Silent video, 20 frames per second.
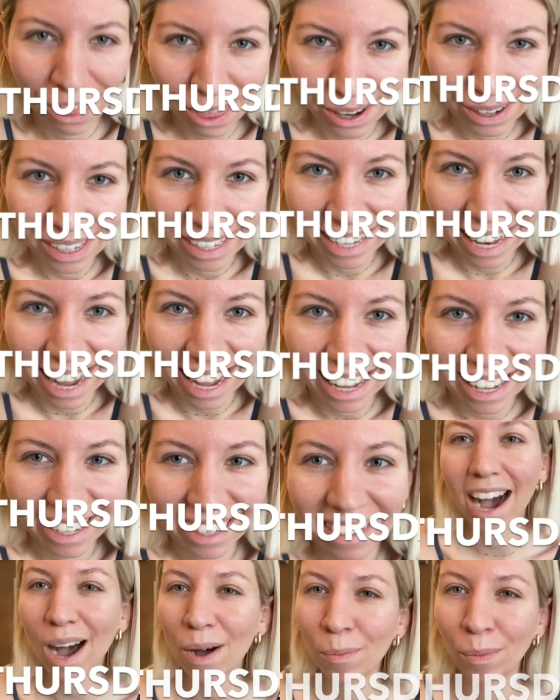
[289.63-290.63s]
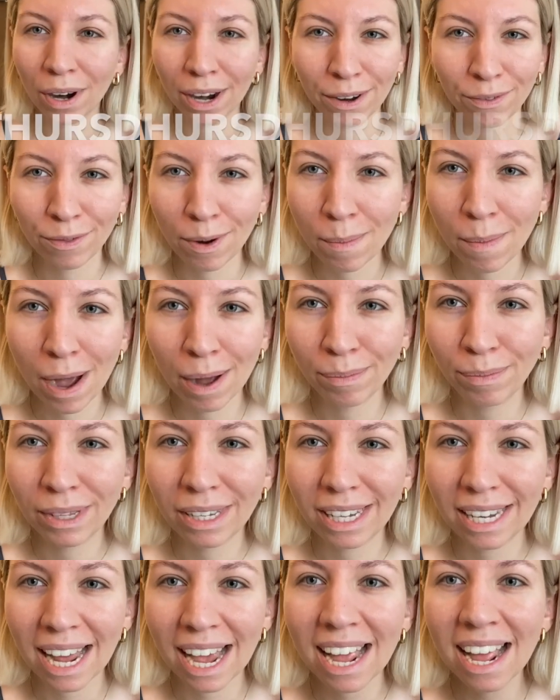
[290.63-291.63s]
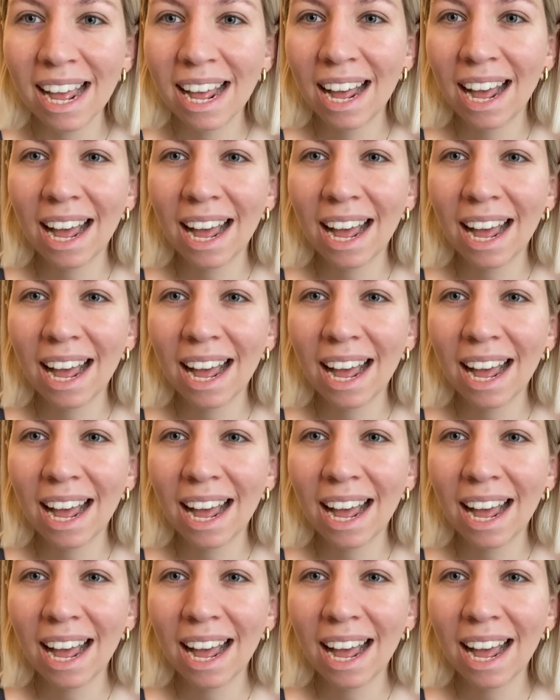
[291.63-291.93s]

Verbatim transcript: Thursday. I'm working from home today.